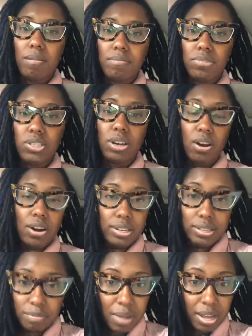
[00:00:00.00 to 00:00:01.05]
She already
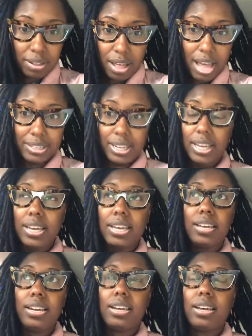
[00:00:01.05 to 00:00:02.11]
did my
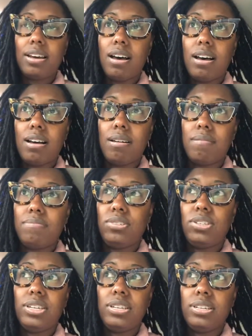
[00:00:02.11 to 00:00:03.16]
closet.
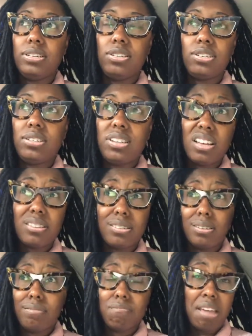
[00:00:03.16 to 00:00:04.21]
She just does
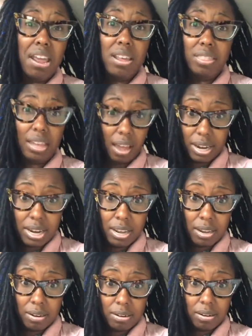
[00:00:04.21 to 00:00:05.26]
anything I
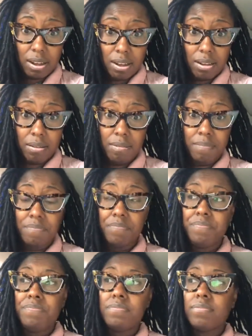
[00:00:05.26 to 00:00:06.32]
need.
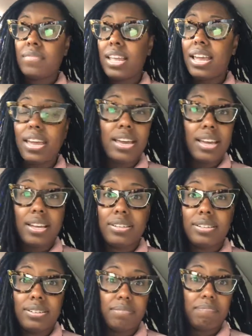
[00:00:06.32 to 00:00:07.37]

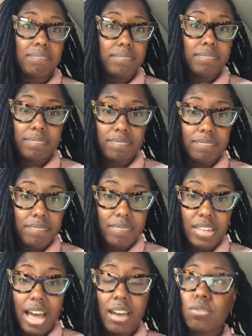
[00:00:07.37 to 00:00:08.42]
And
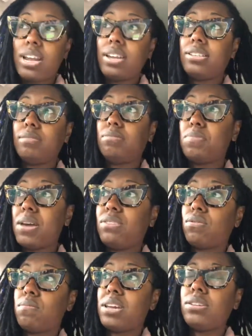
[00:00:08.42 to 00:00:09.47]
that created some
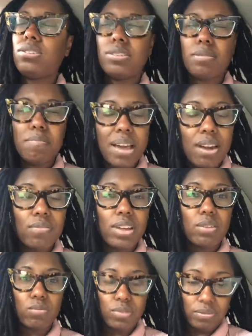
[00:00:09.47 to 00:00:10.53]
space for me. It's just a matter of
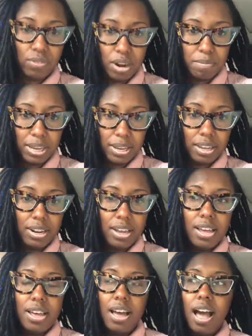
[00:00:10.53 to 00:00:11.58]
like reframing it.
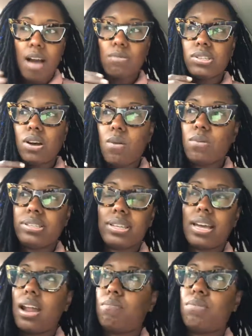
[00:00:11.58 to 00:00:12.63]
I was always the
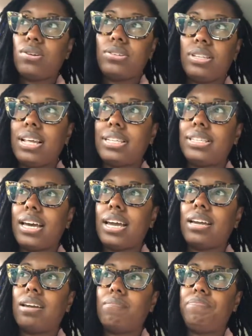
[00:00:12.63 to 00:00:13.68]
kind of person that's
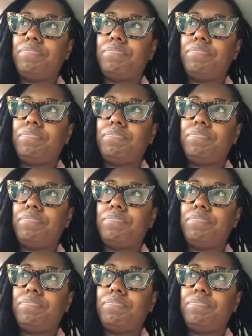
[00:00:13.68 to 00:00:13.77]
like,